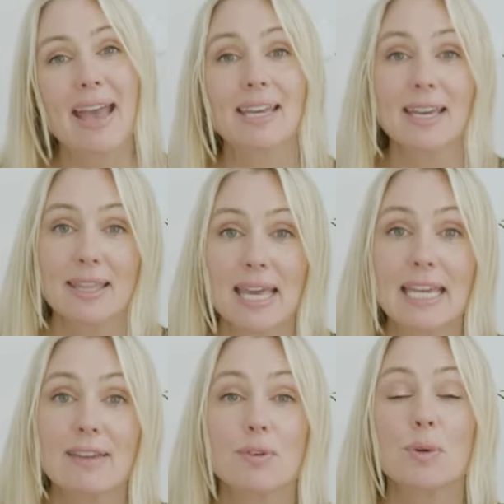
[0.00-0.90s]
Bank can then
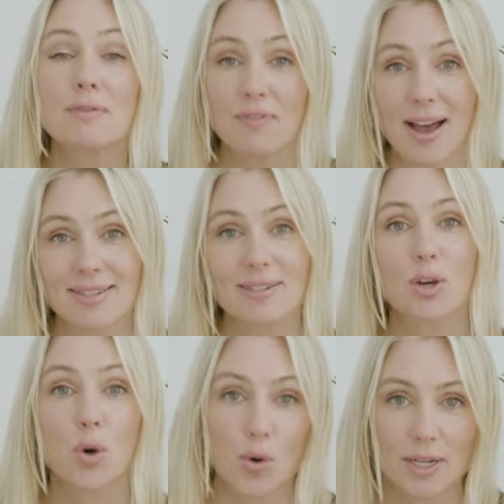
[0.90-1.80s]
give you advice
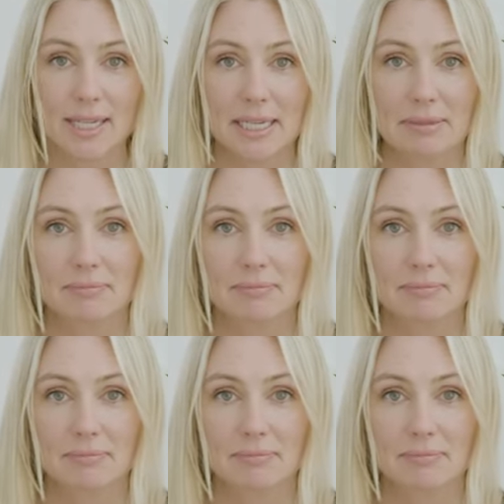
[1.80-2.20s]
accordingly.